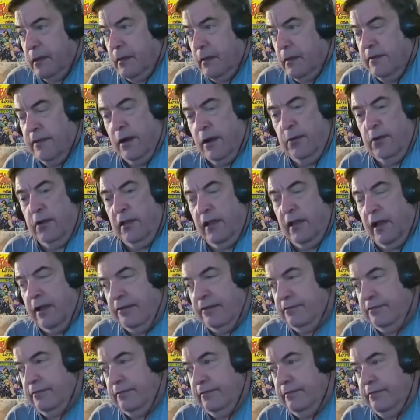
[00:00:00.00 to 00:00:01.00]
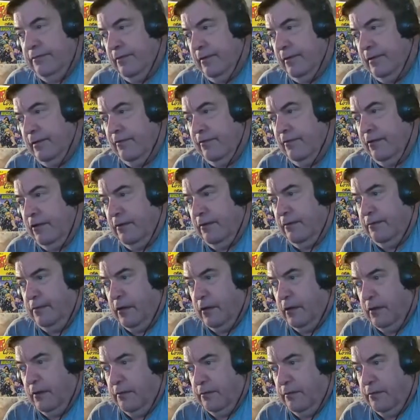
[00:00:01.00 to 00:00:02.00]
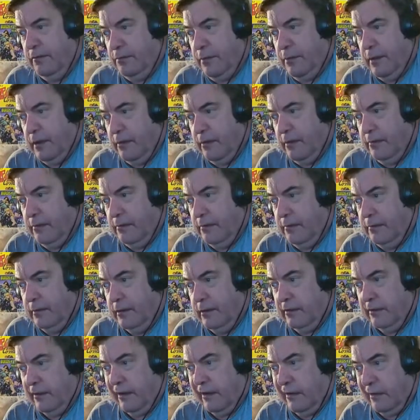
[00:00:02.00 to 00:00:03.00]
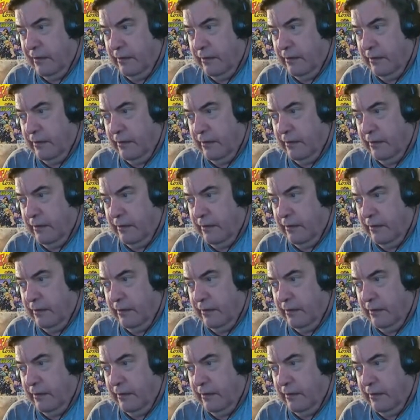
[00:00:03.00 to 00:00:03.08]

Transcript: then I realized I already spent a ton.